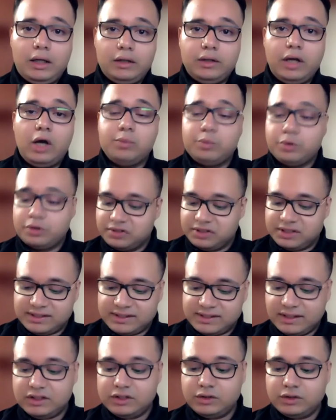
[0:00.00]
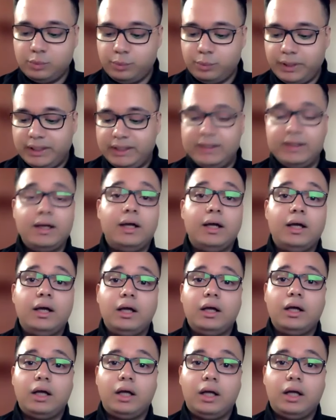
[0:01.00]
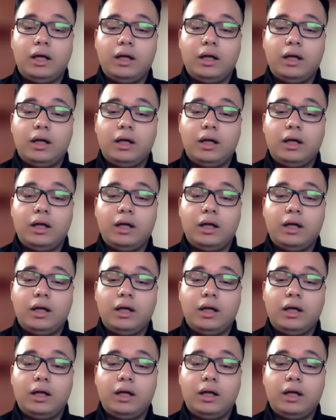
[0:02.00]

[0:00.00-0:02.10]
the output resistance with the